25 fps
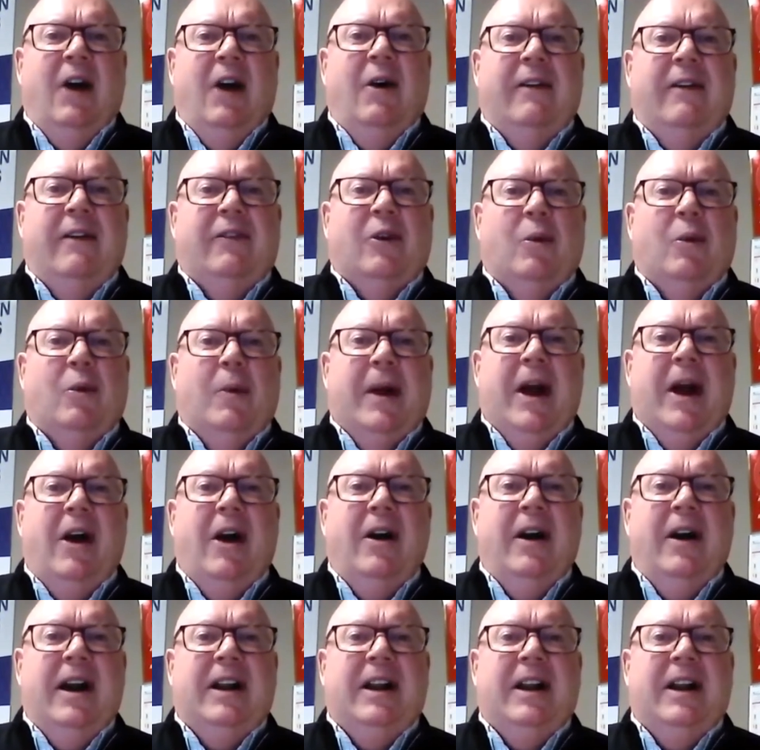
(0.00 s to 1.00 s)
However, we
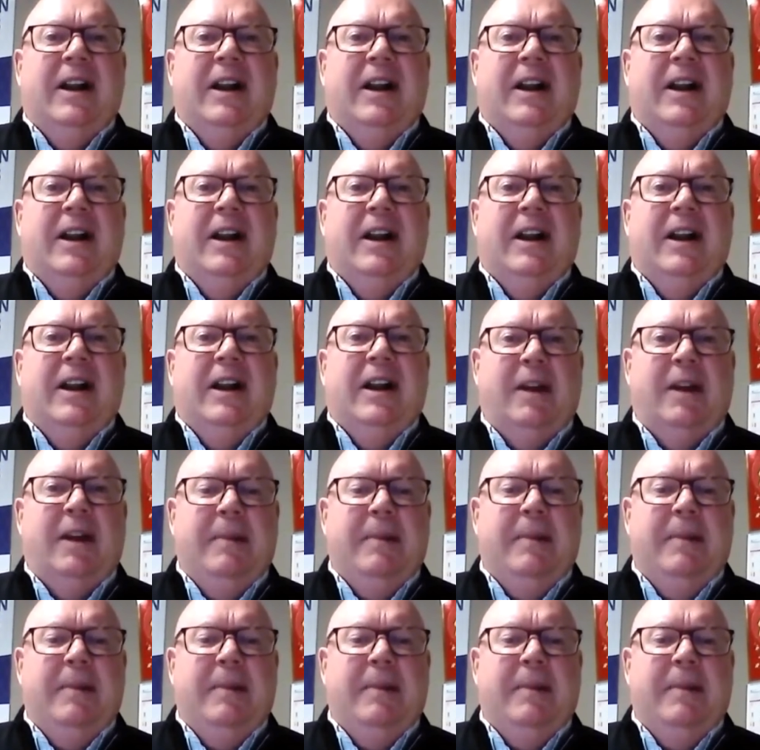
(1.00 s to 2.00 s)
are in a tough
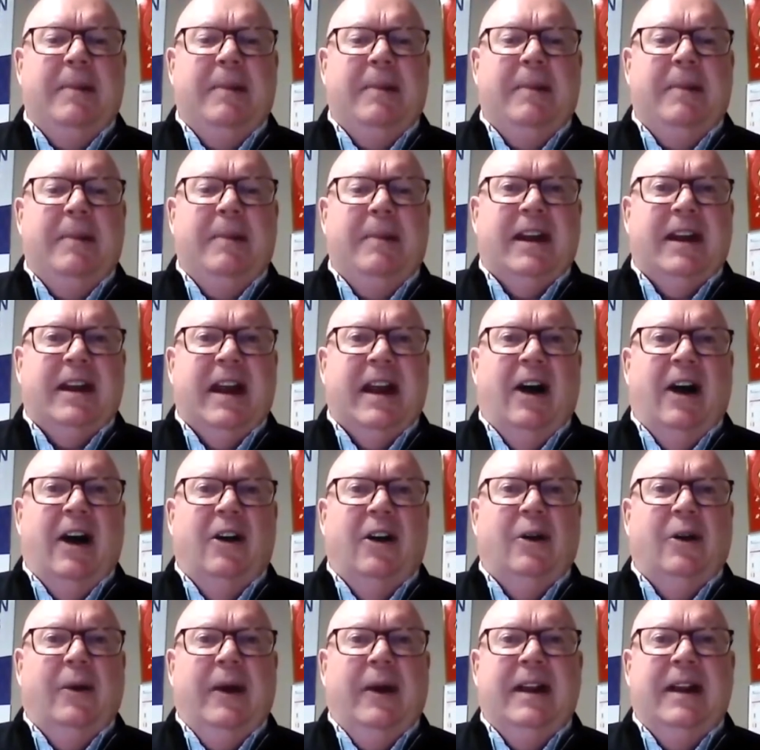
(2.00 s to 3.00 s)
economy in
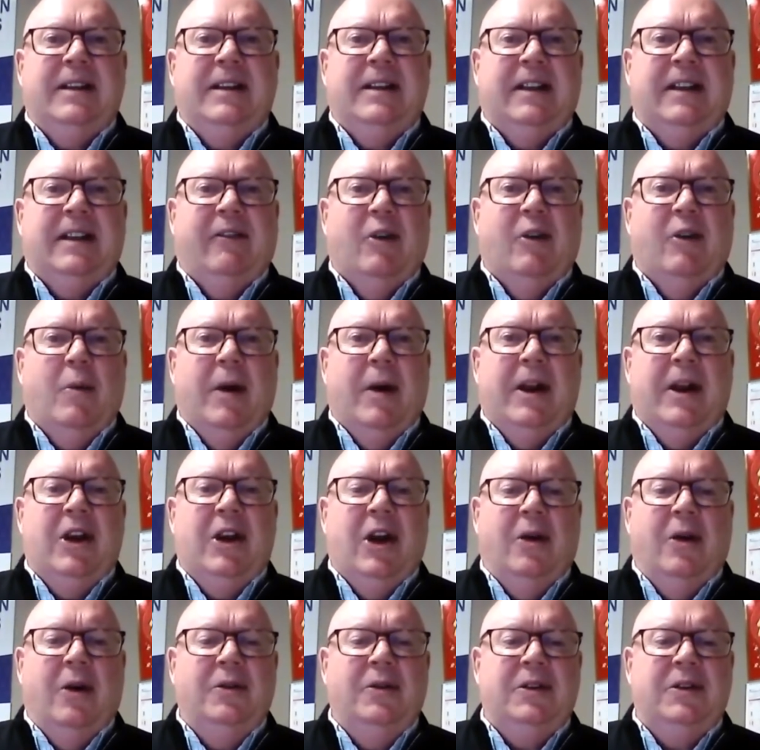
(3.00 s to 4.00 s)
Calgary, as everyone
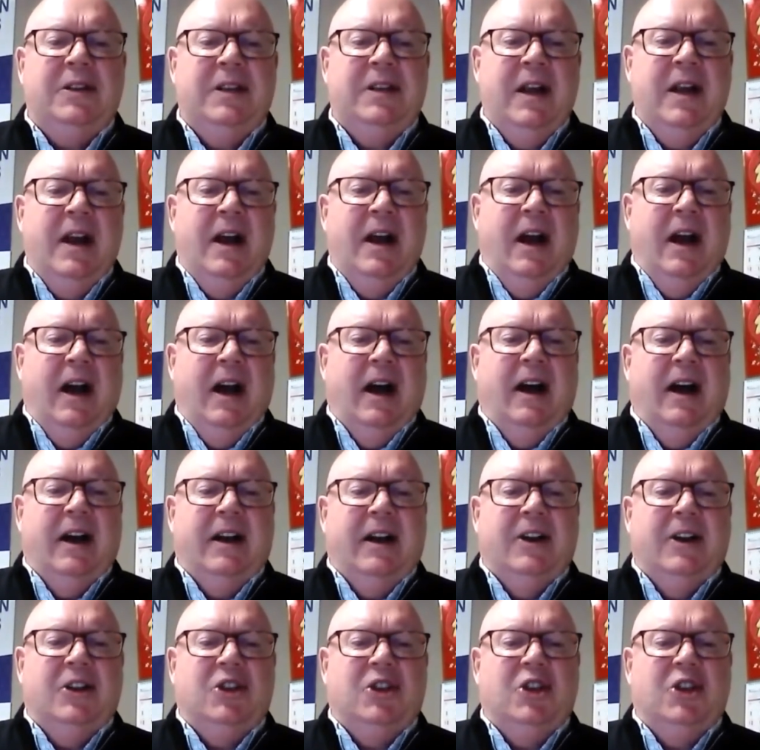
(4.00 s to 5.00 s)
knows. Uh,
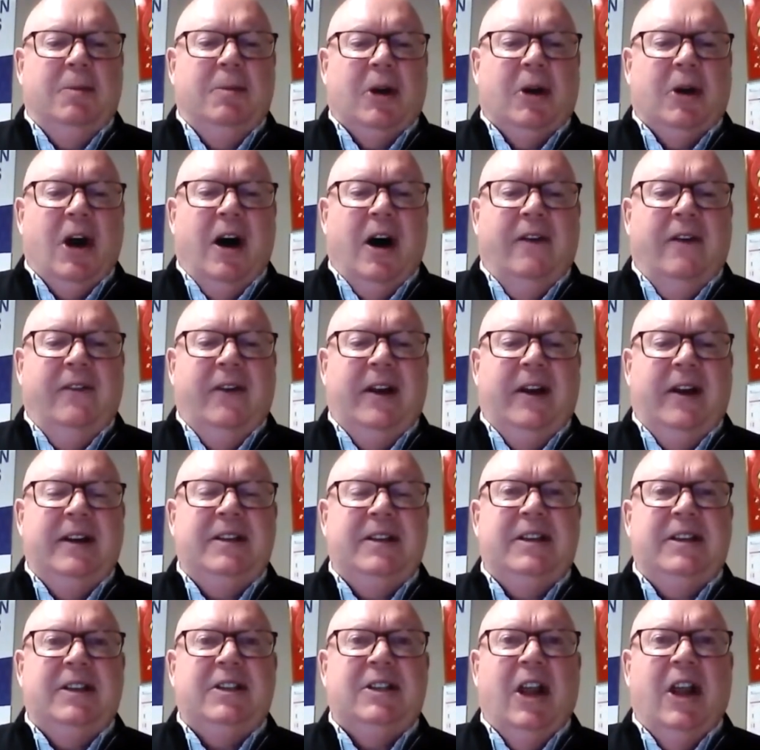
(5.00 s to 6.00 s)
consumer confidence
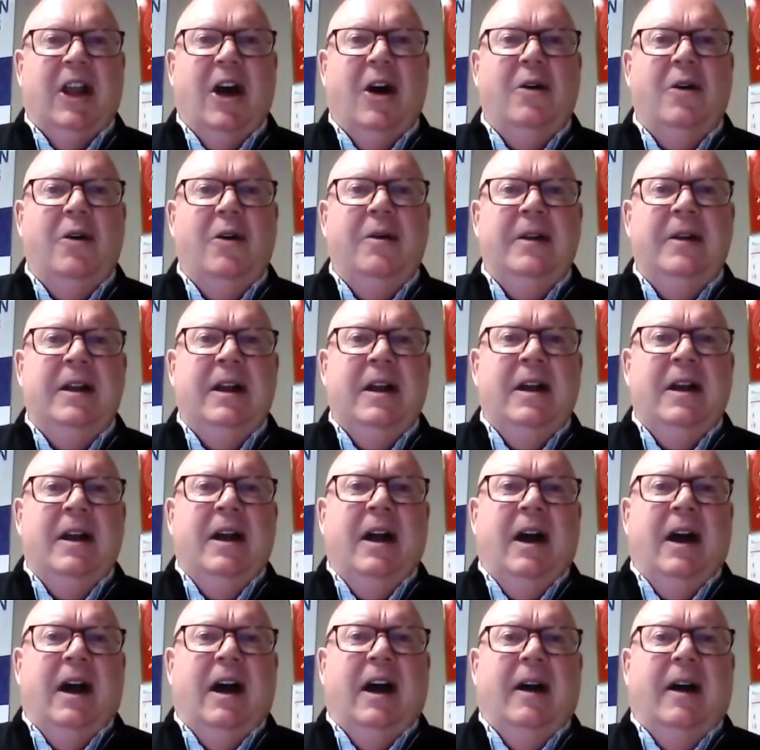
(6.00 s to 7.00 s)
is low.
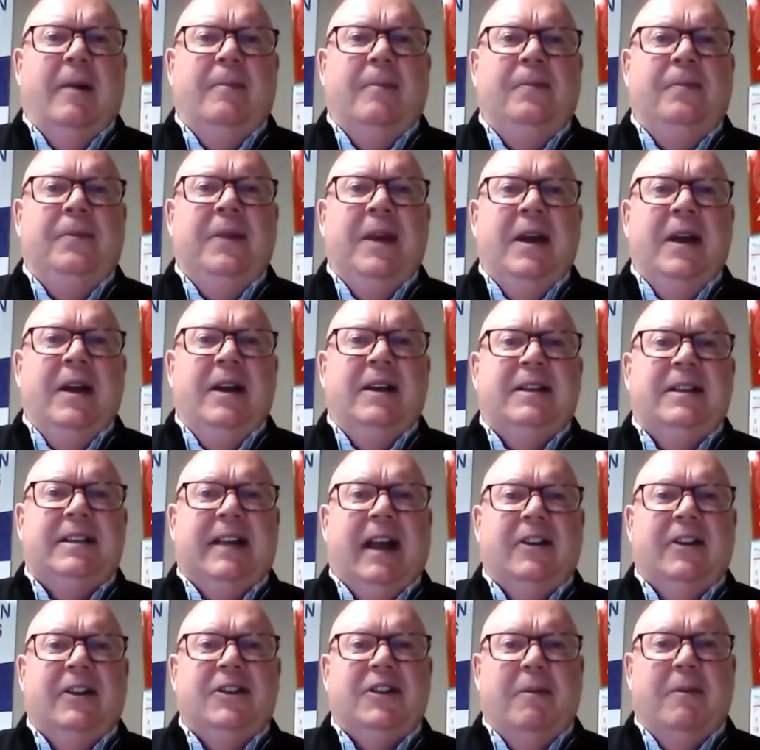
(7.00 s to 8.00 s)
Um, sales
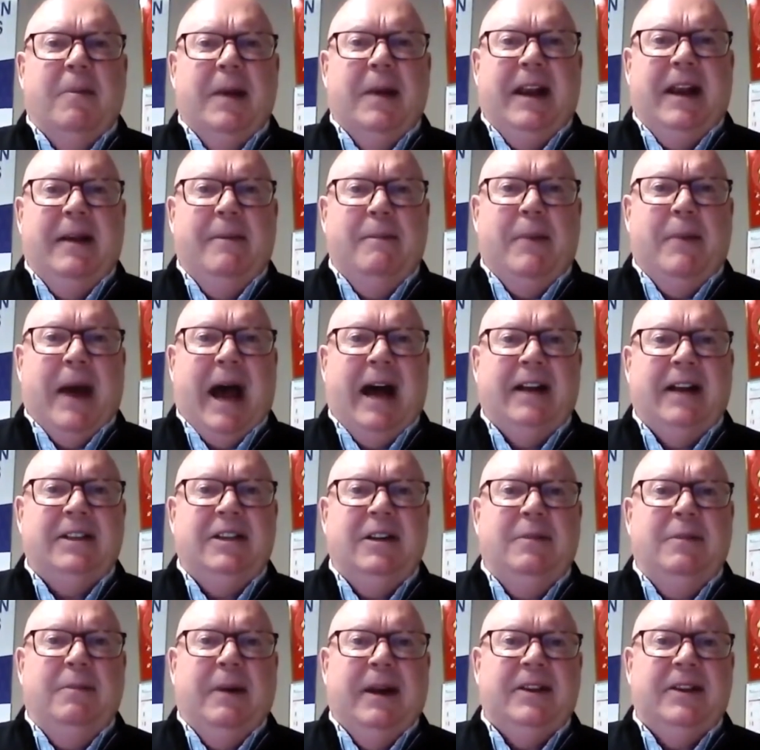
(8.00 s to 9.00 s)
have been impacted
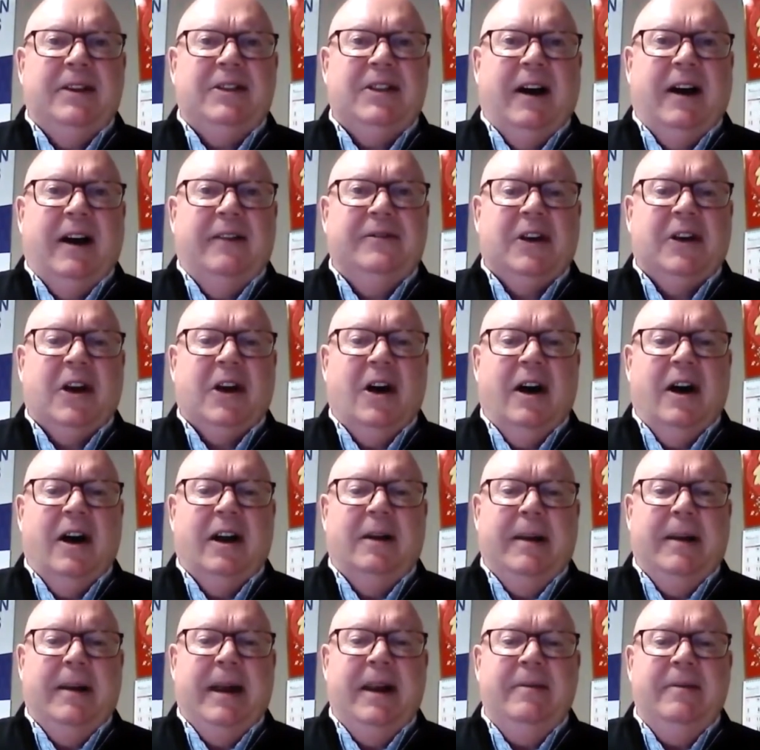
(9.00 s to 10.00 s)
by the soft
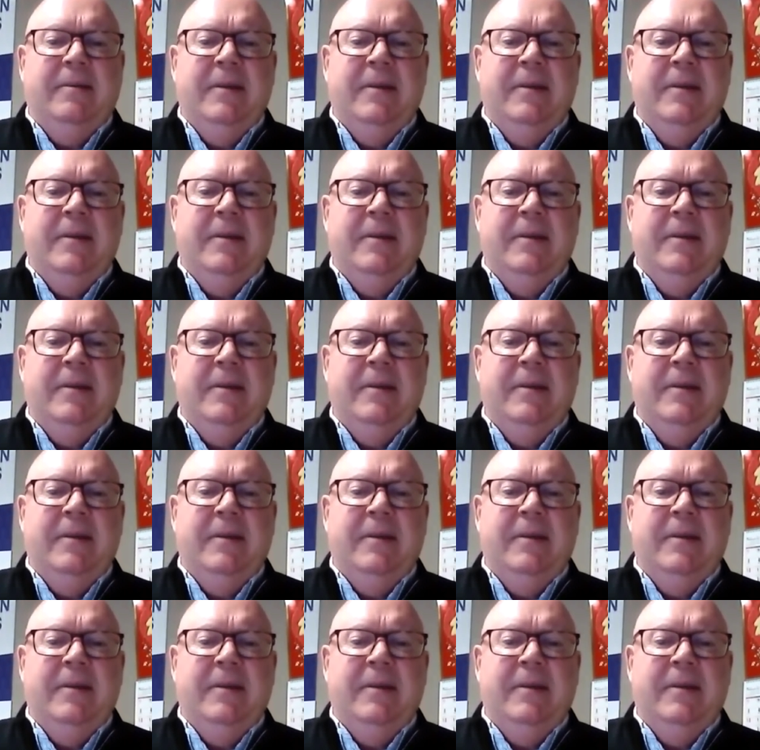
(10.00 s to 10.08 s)
economy.